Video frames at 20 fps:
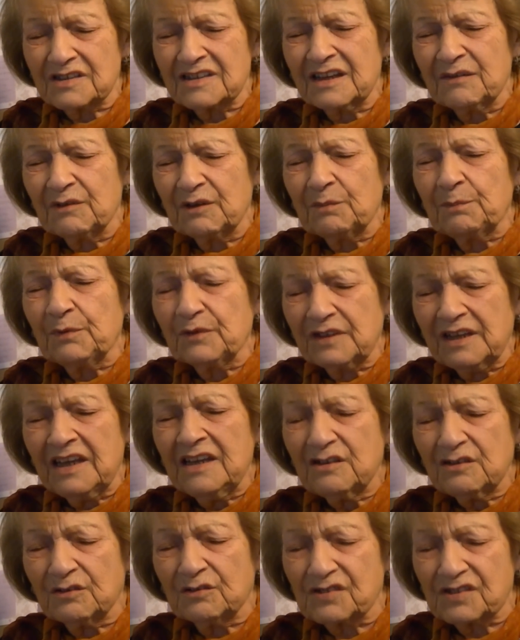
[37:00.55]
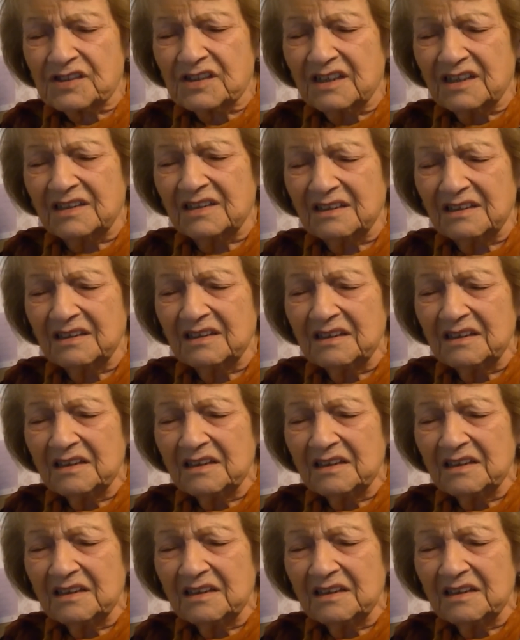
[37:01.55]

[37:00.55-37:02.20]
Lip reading: There were potatoes there.